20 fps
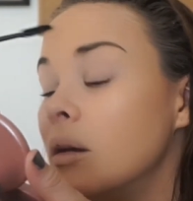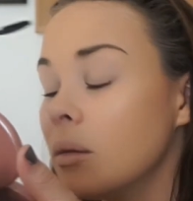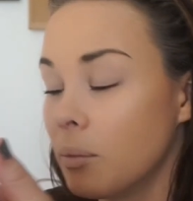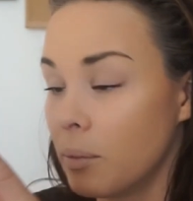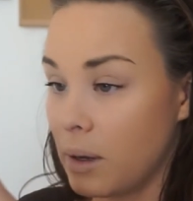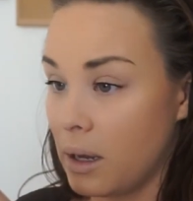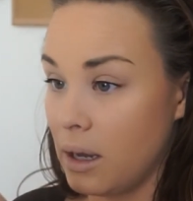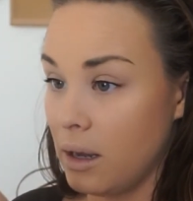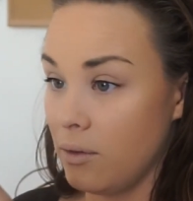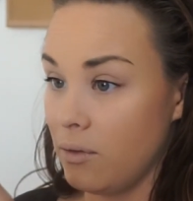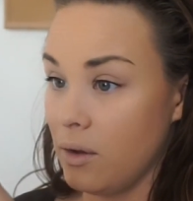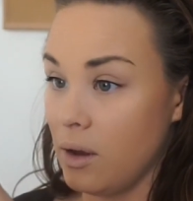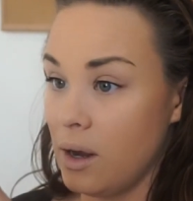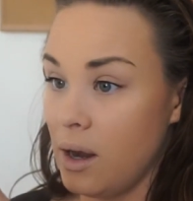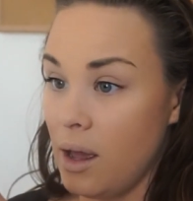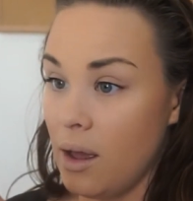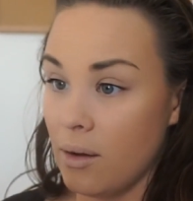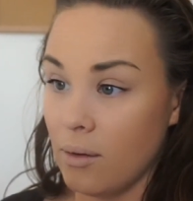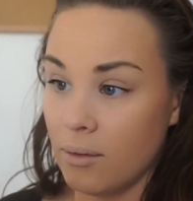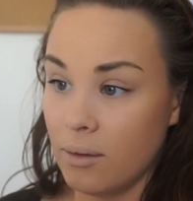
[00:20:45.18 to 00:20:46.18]
But if you
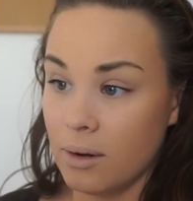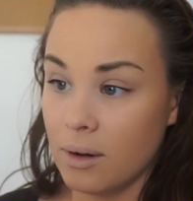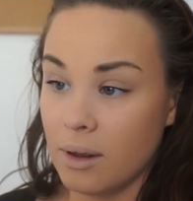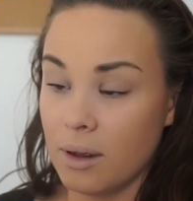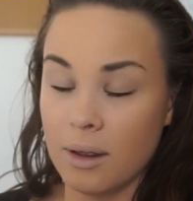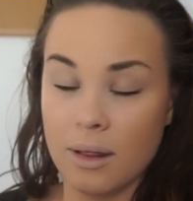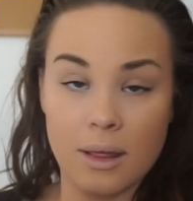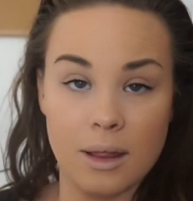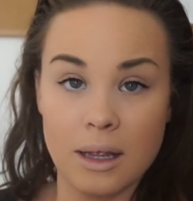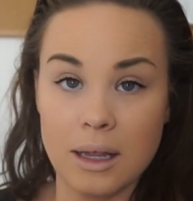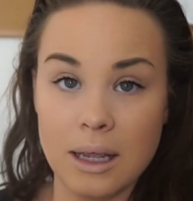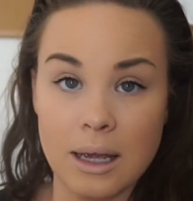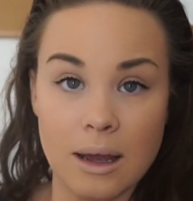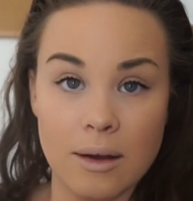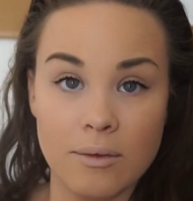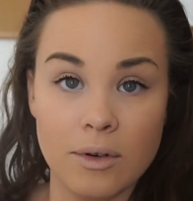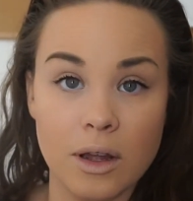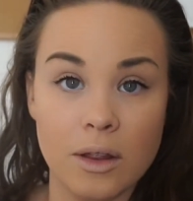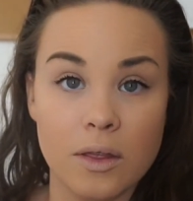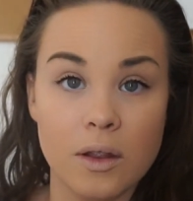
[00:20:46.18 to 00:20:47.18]
don't, then you
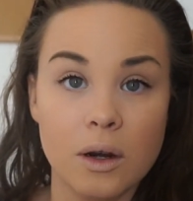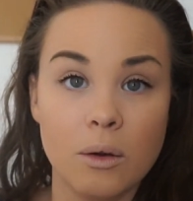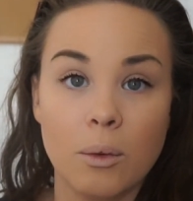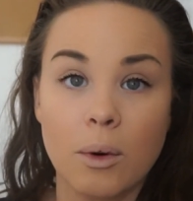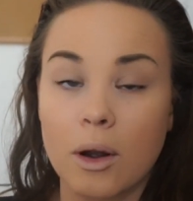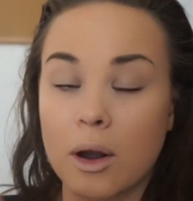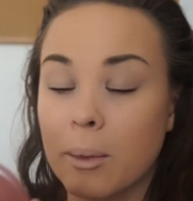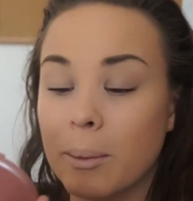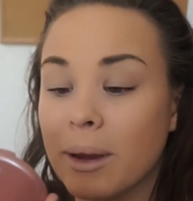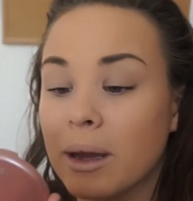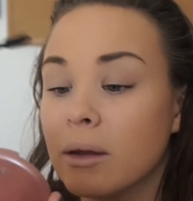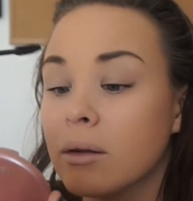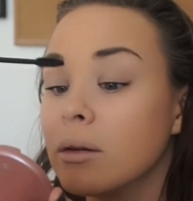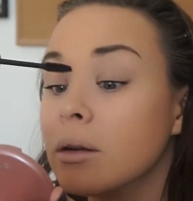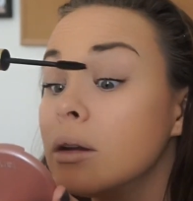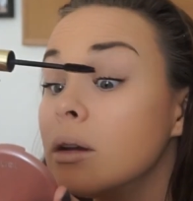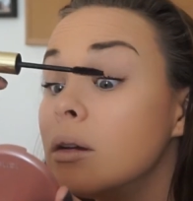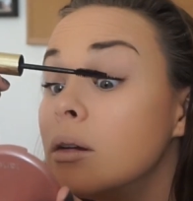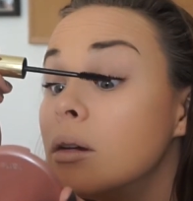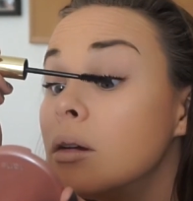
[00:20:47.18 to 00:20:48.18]
have nothing to worry about.